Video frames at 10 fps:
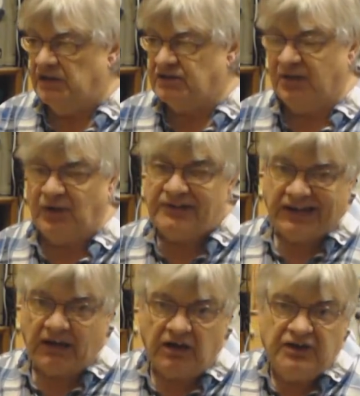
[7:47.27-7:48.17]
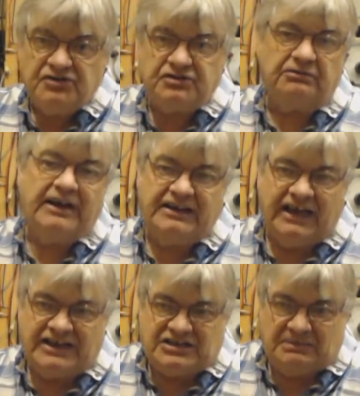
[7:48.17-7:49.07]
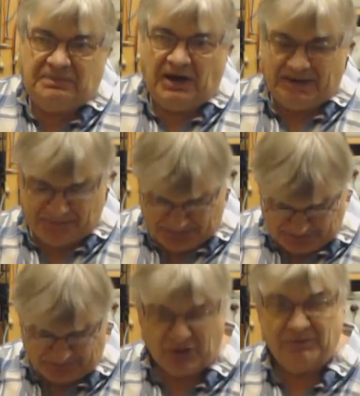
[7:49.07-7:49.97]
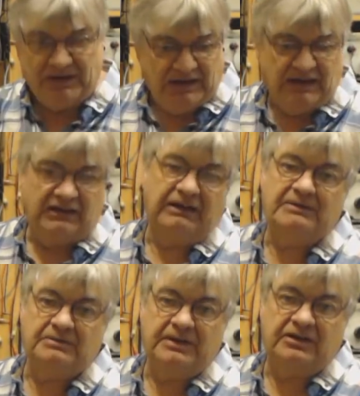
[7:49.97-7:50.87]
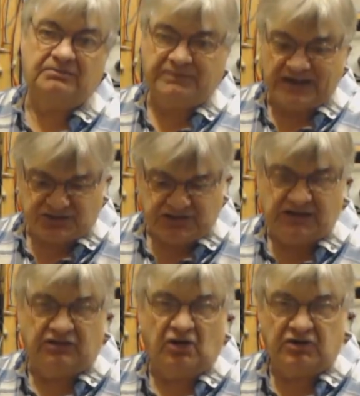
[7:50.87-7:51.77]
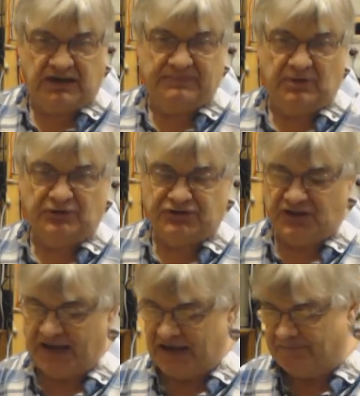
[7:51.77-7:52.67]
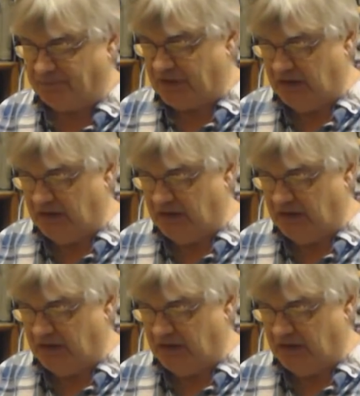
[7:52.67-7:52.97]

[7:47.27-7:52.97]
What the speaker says: So I thought, okay, I'll use the radiator pipe in the room, clipped a big battery crock clip onto there.